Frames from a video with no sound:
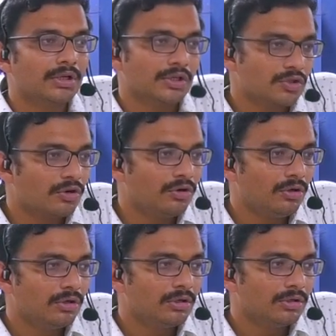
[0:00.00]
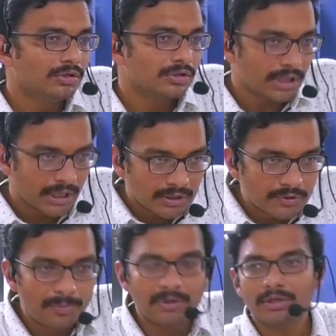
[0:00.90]
Yes or no? The
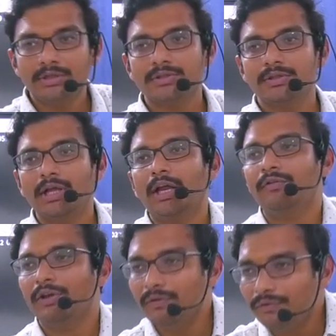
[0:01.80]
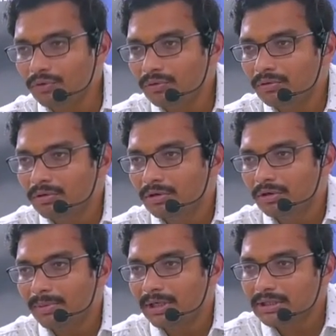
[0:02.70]
experts, they are very few.
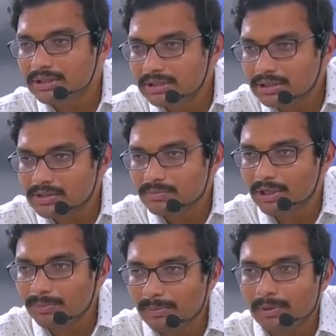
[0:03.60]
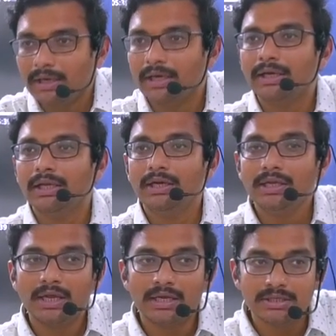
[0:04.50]
But diseases, many people are getting.
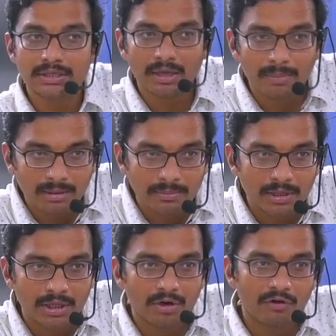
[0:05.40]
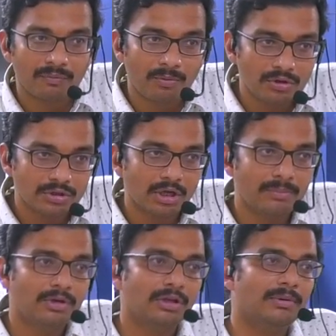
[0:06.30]
India has a double burden of both
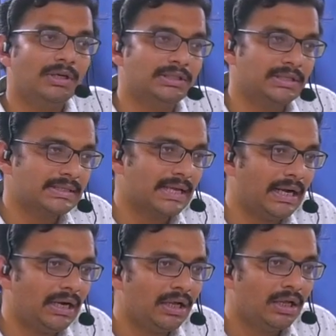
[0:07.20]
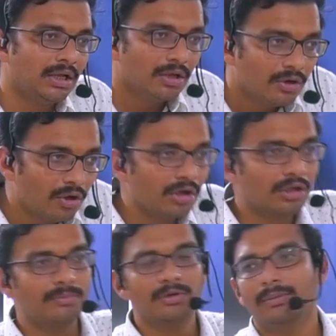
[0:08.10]
communicable diseases and
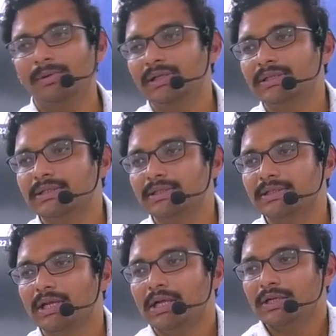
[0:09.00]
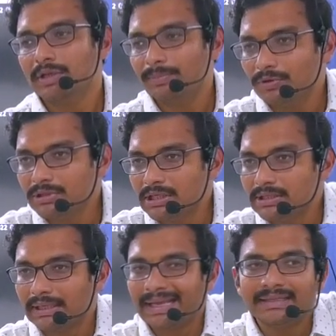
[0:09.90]
non-communicable diseases. Suppose there
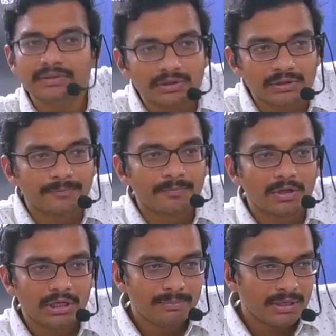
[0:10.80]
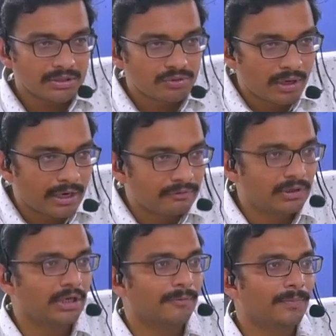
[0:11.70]
is a cancer. Image you have
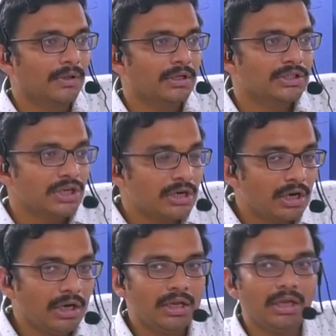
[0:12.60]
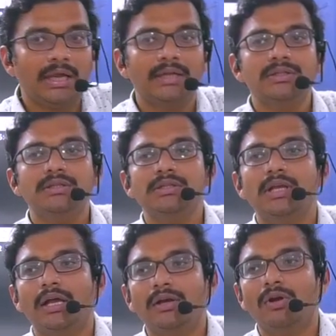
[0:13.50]
done. Generally, cancers
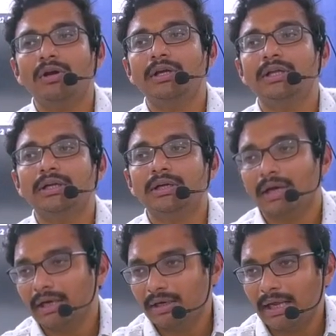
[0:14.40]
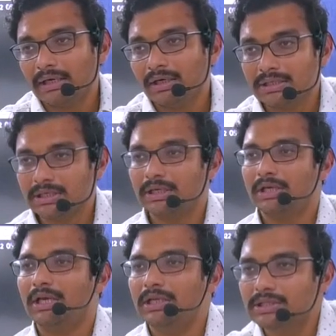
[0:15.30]
are not diagnosed at an
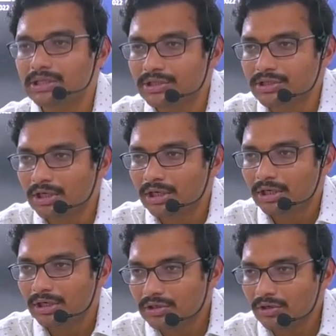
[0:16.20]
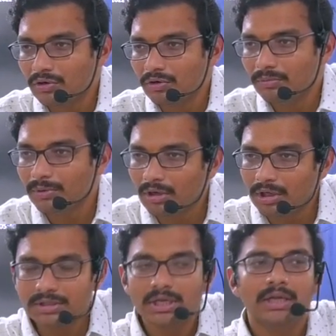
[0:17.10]
early stage. Yes or no?
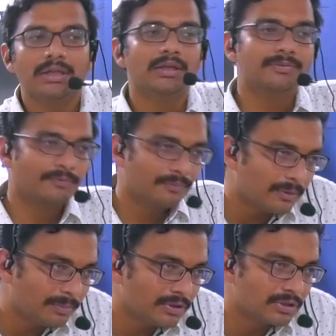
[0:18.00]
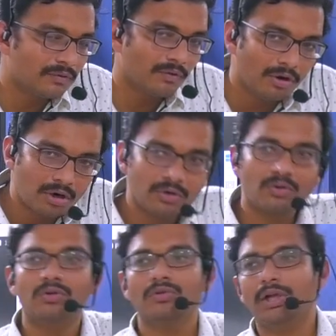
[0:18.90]
Because the person will not
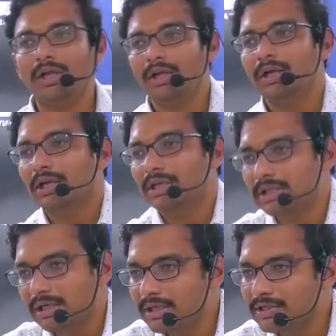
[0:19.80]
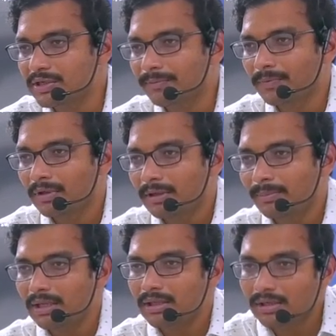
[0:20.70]
go to the consultation.
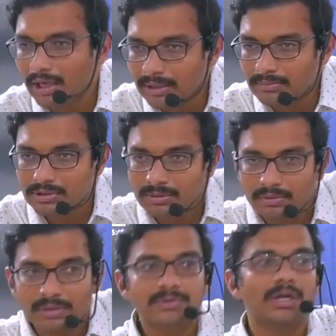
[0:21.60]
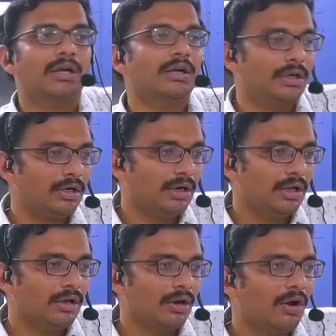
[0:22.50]
By the time symptoms occur,
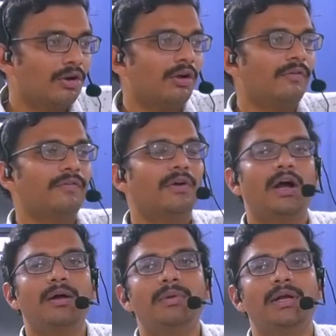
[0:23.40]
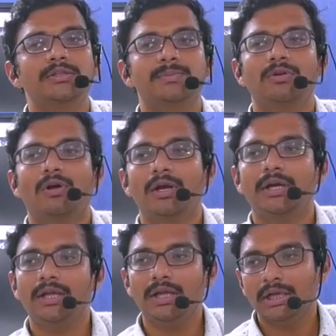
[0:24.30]
lot of harm has been
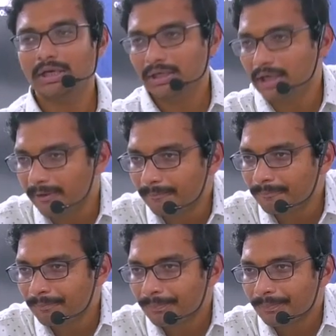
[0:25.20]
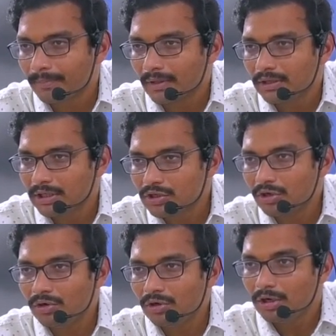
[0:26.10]
already done. Yes
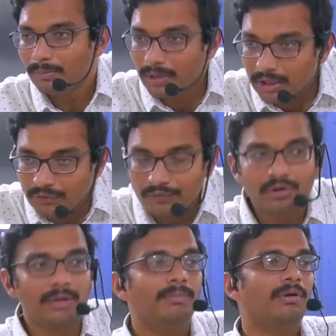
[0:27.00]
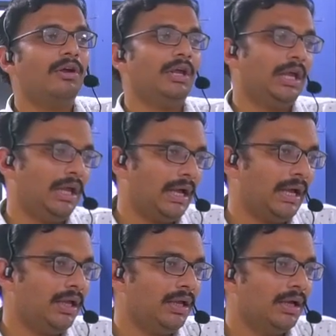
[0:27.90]
or no? But if you employ
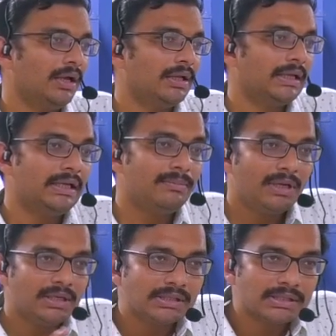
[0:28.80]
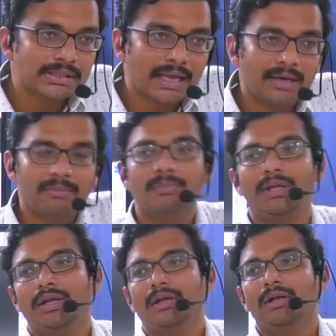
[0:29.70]
AI, images can
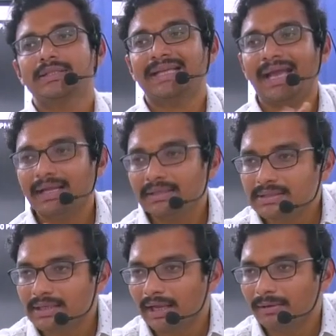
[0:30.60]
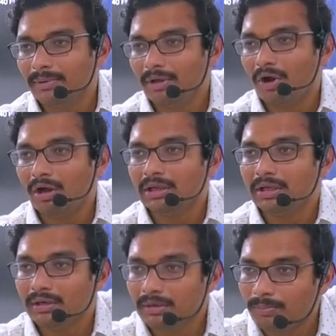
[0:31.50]
be, scans can be, all
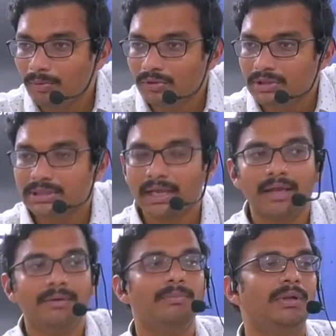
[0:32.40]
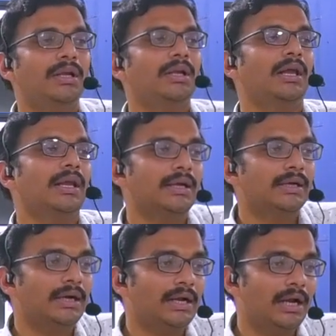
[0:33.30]
the reports can be
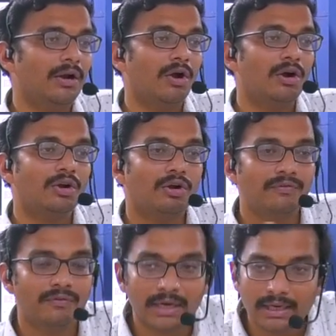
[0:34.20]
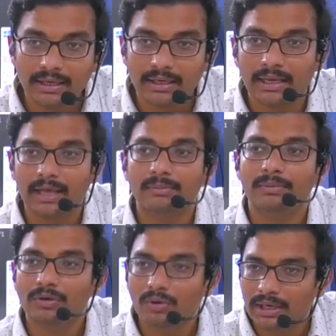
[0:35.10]
collected and lot of data can
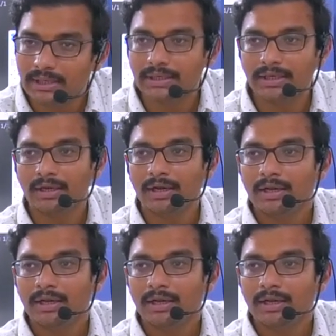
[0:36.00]
be collated,